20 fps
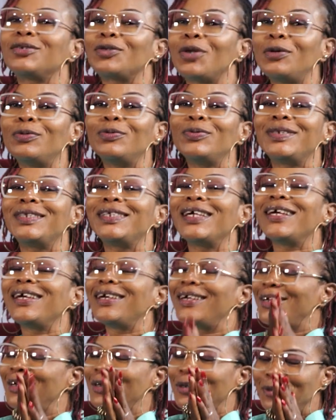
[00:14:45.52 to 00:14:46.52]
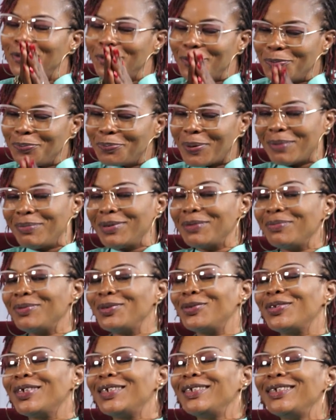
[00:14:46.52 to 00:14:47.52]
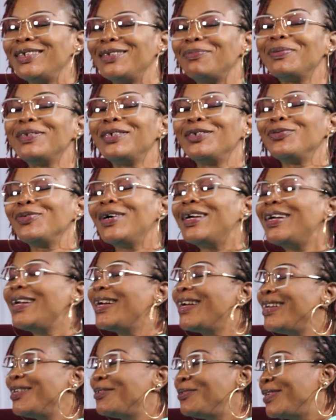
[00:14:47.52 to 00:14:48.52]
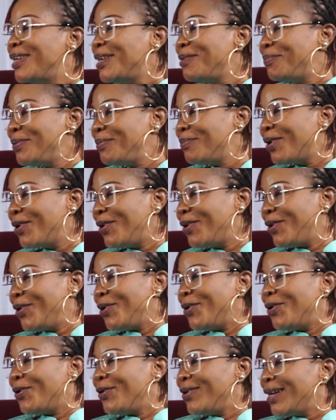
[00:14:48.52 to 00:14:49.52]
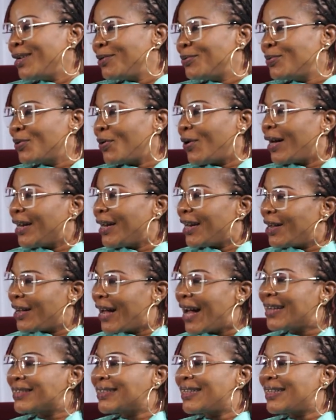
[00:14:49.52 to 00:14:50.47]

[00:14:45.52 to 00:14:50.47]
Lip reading: some will say, permit me to say this, please, where are the or Laguton? And I ask,